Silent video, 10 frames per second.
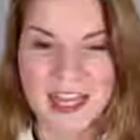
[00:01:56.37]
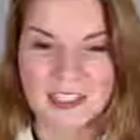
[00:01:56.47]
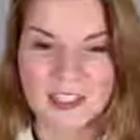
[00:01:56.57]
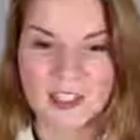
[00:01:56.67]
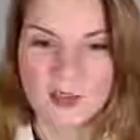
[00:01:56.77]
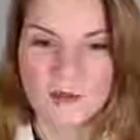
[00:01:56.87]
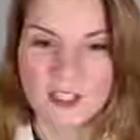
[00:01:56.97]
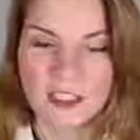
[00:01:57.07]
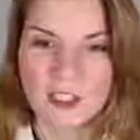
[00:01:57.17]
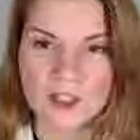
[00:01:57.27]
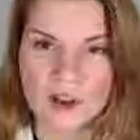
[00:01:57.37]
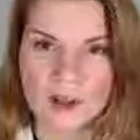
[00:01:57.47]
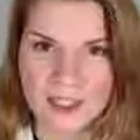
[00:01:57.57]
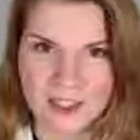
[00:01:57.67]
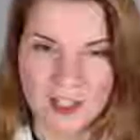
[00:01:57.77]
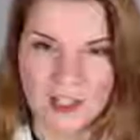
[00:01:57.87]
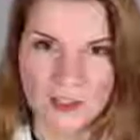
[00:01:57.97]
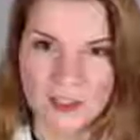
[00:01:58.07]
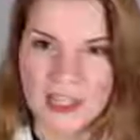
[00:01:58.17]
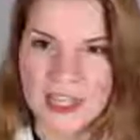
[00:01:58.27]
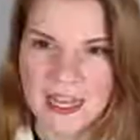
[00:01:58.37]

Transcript: And this is really so essential.